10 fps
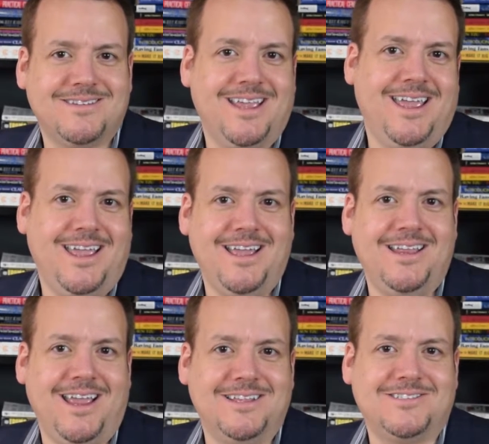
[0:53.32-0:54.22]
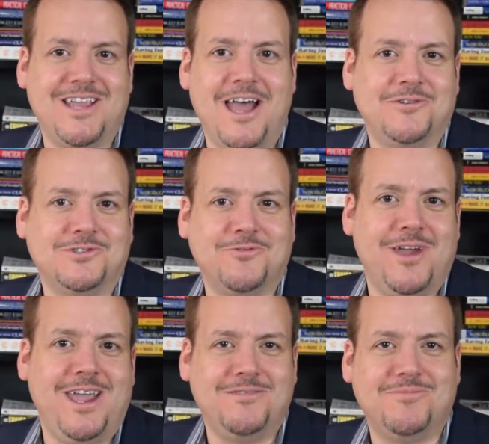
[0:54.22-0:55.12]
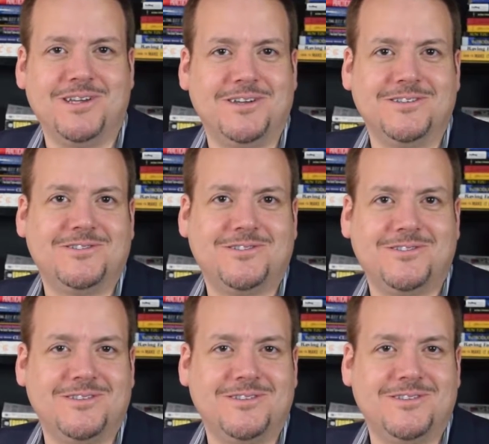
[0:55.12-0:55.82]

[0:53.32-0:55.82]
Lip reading: it sounds great because